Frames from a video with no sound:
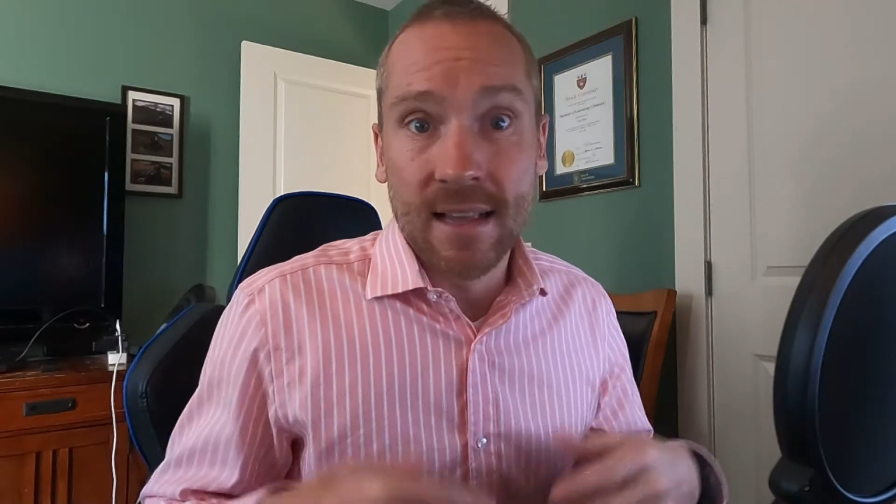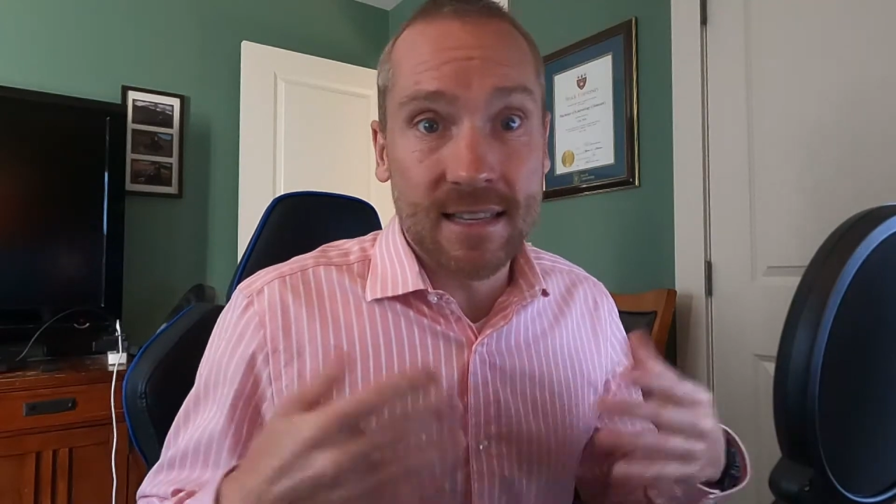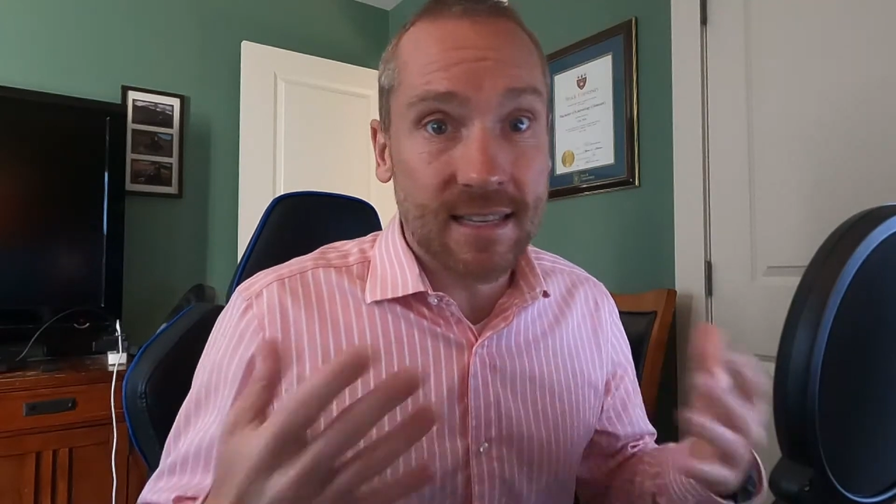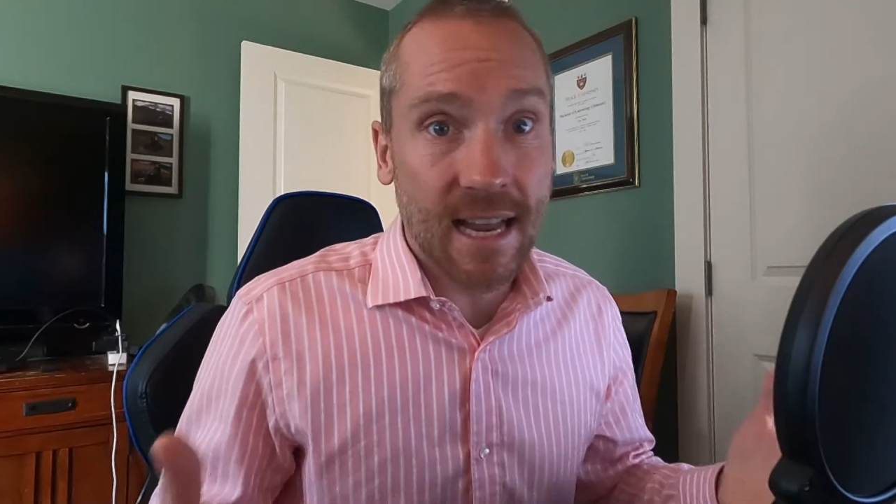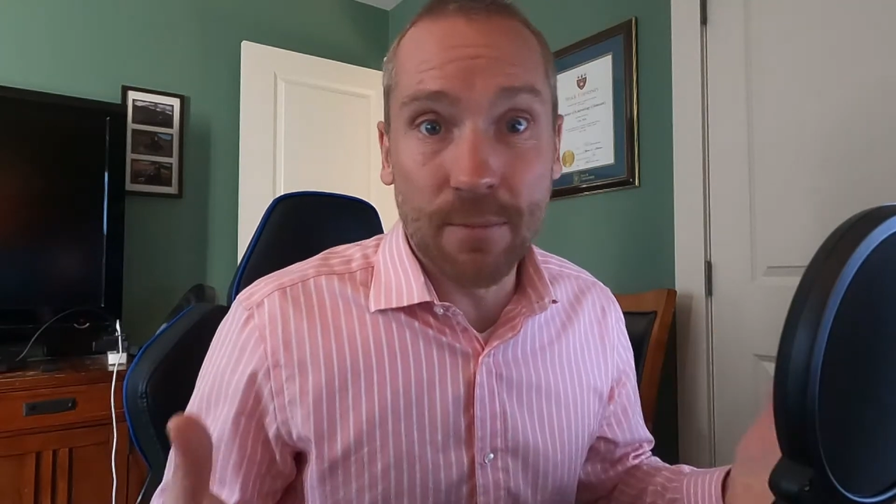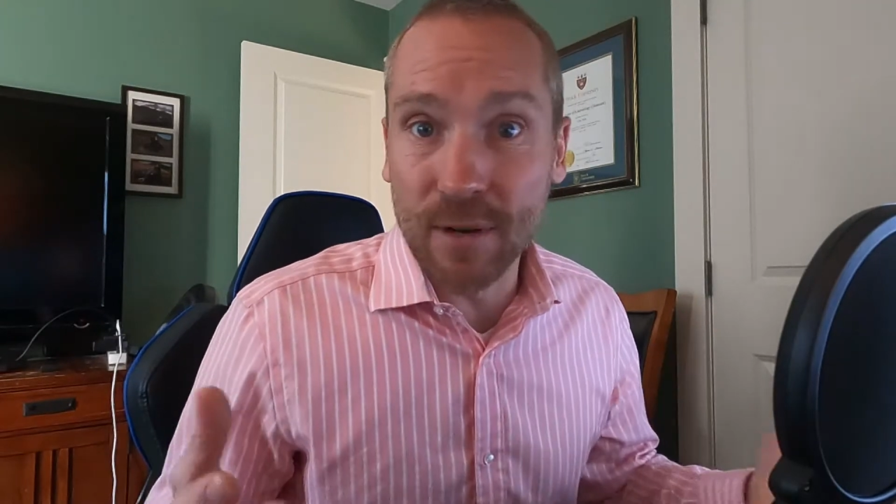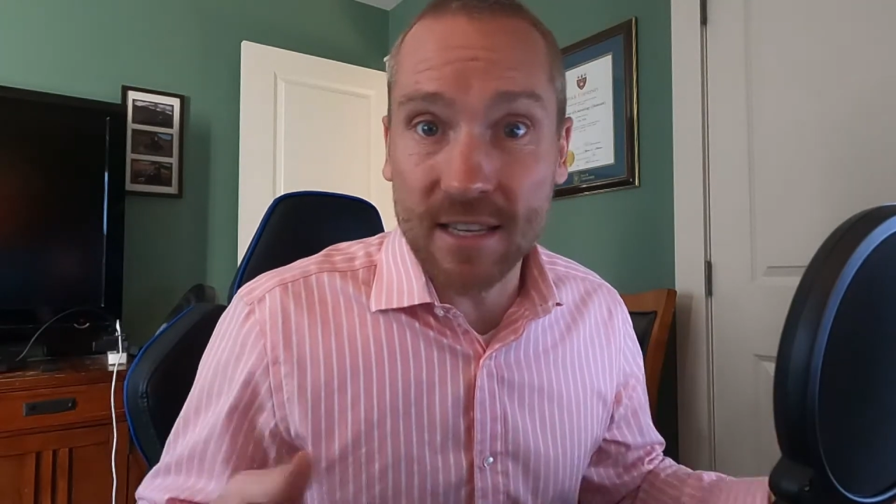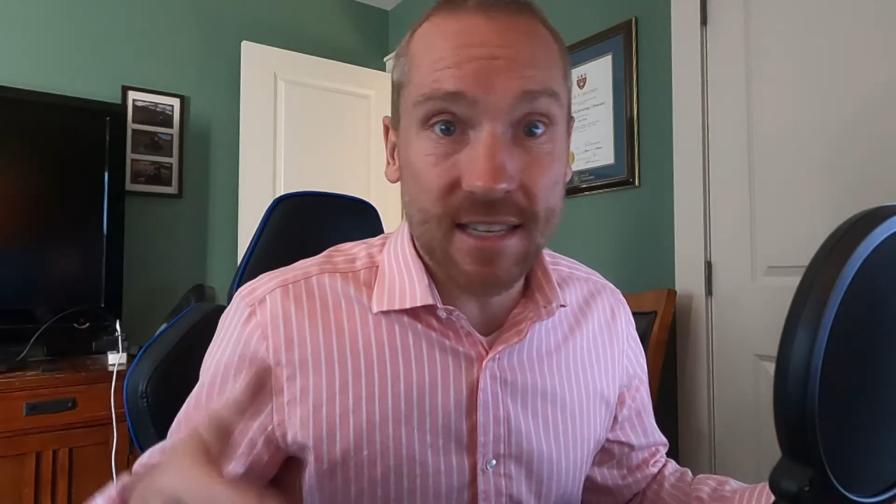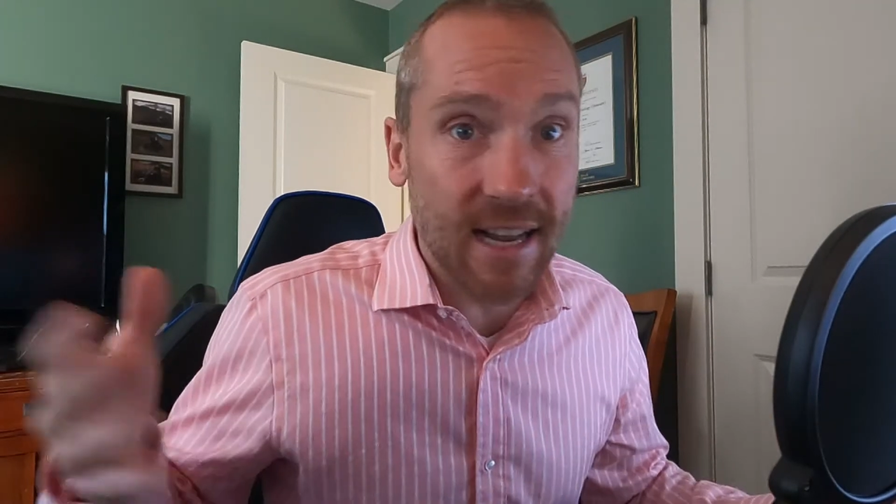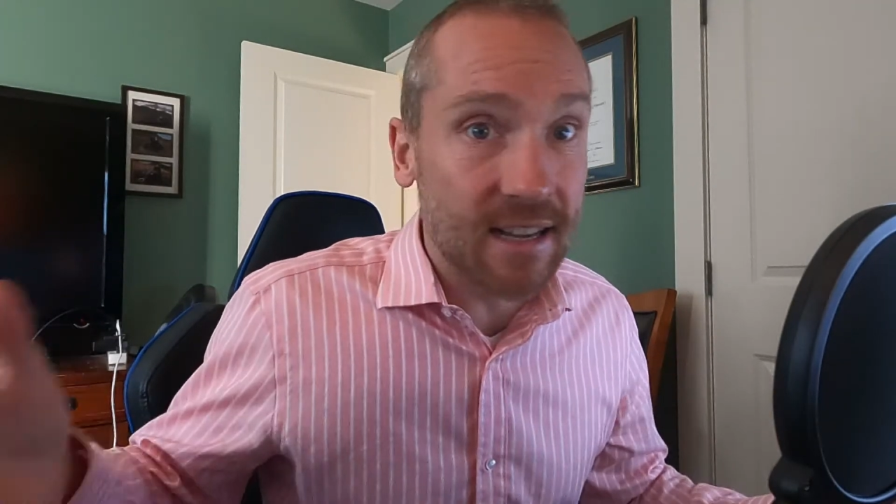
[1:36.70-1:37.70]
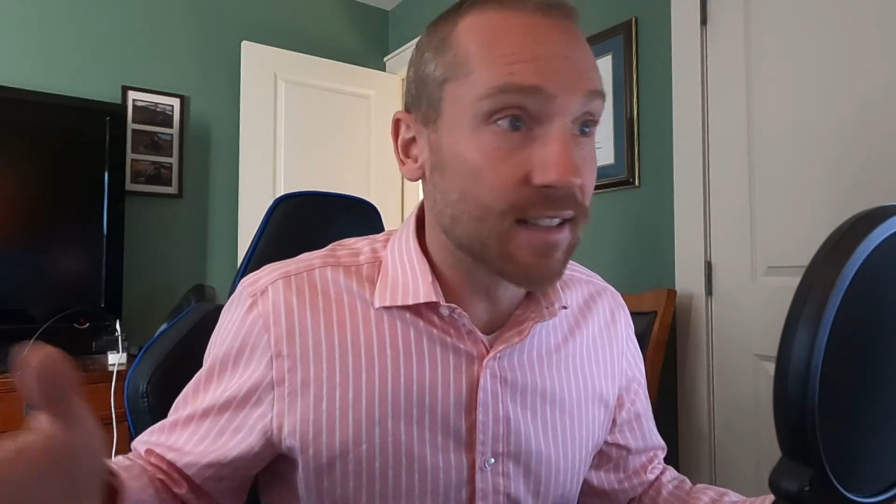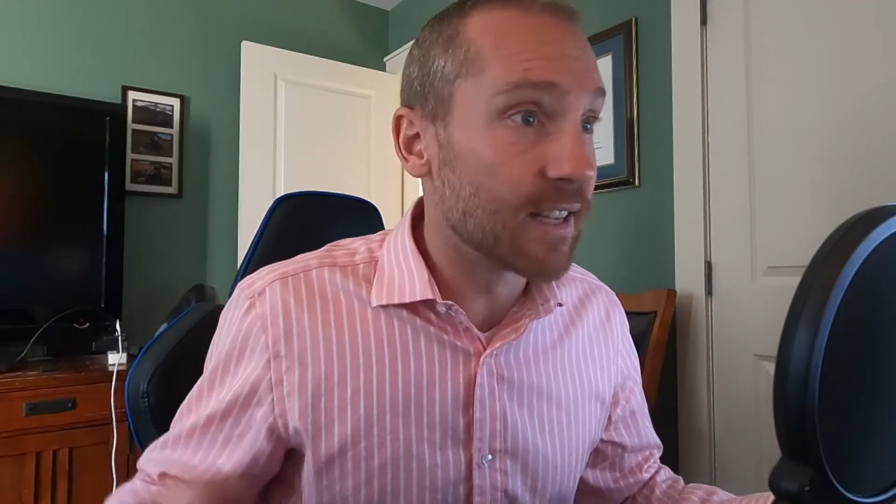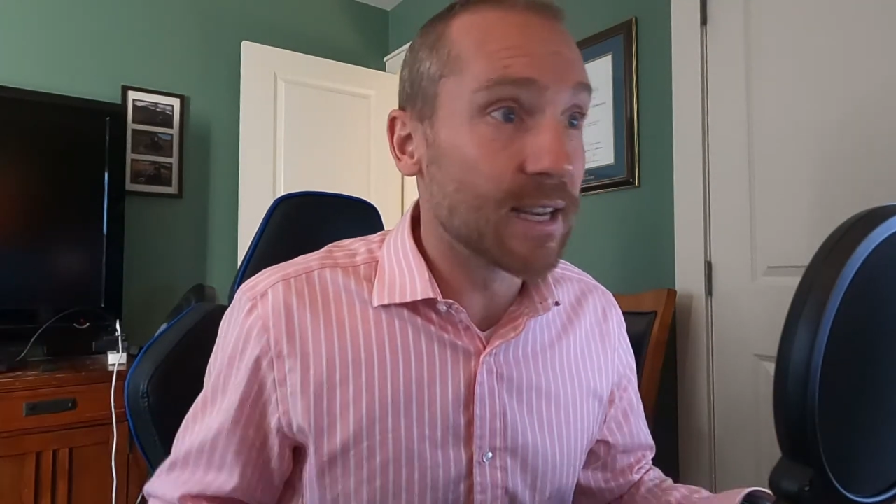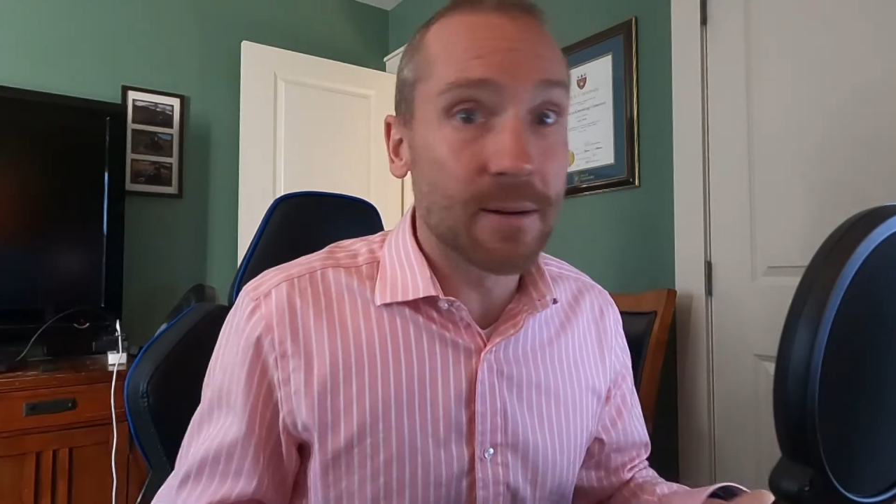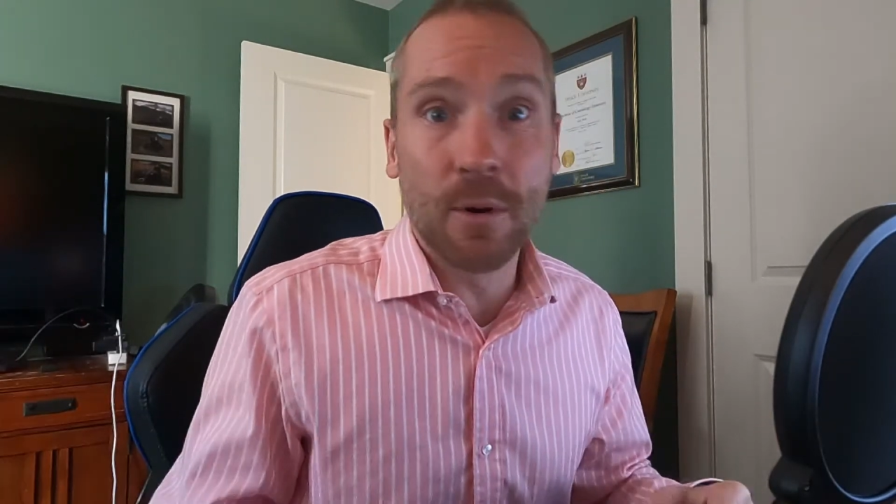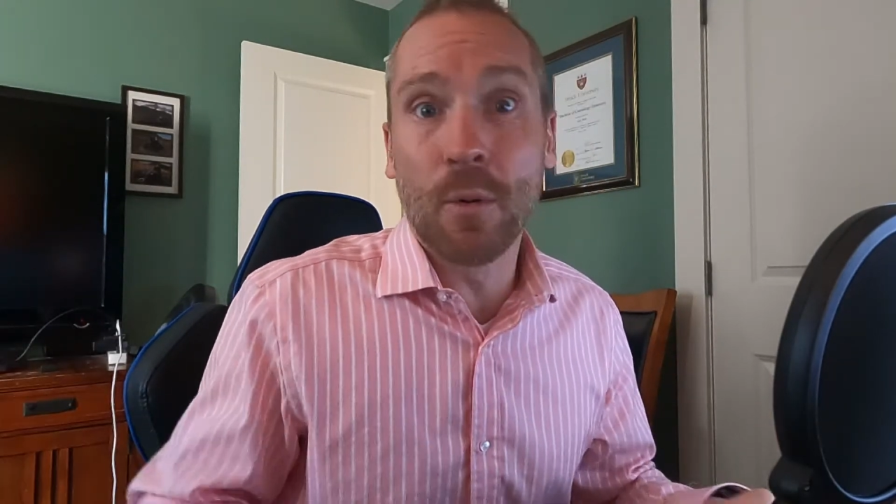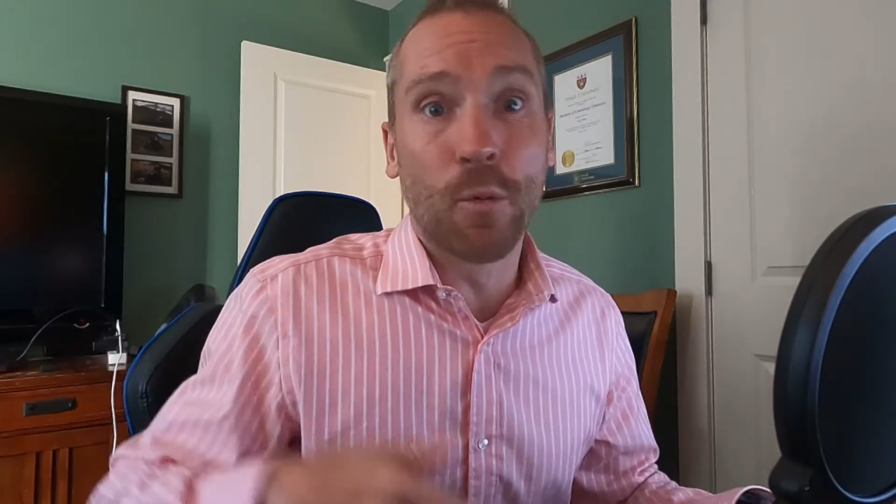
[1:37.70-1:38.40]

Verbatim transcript: Same with cycling,